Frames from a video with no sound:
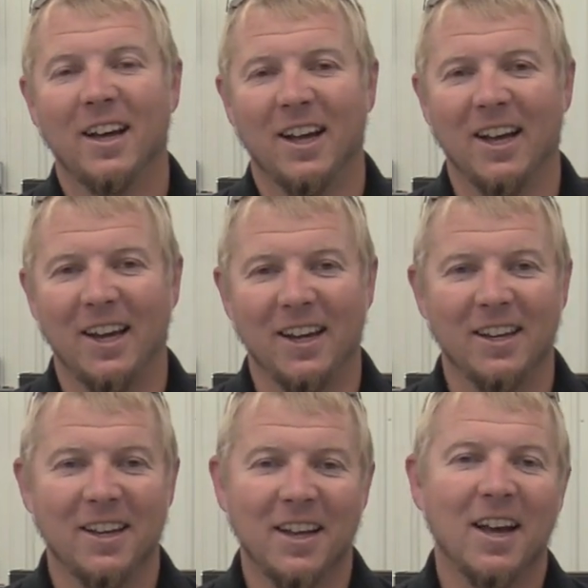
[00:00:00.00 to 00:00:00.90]
Hi,
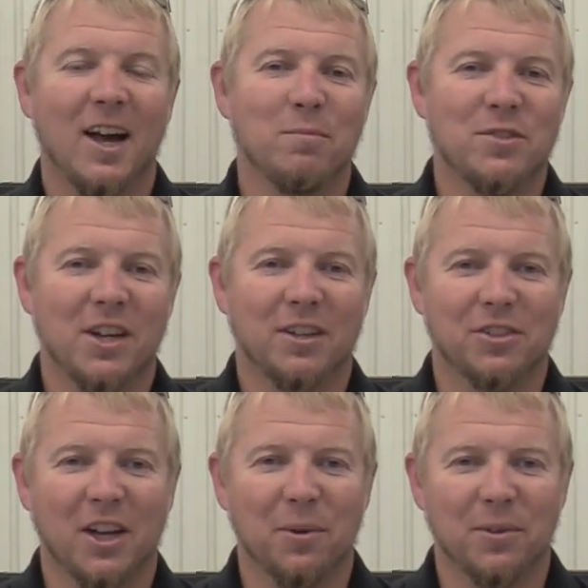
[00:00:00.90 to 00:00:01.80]
I'm Jake
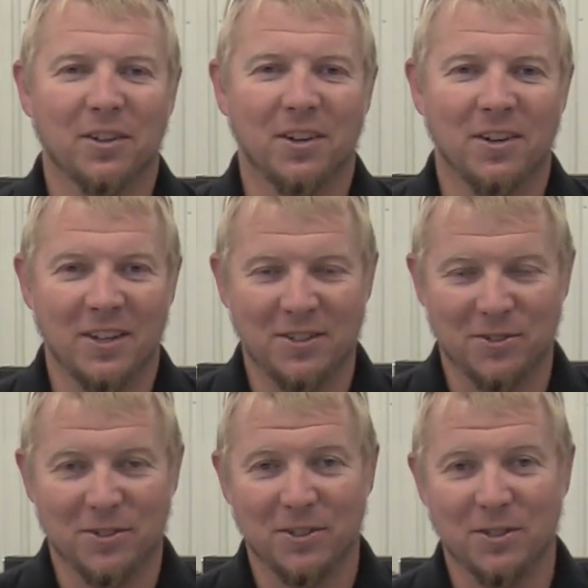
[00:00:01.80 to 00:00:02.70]
Shaw with Kern
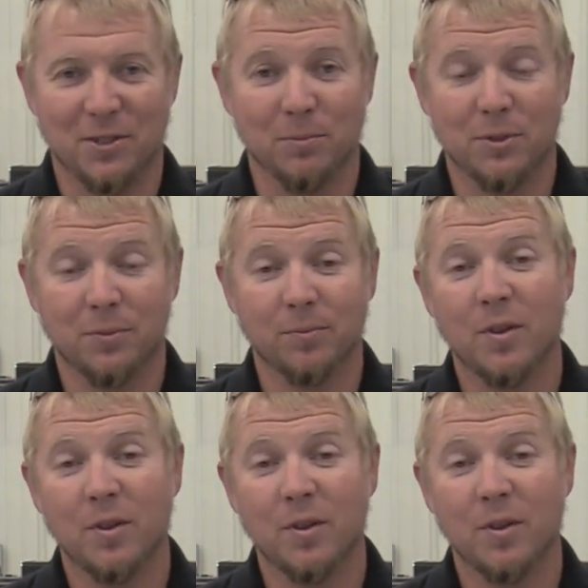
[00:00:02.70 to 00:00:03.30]
Laser Systems.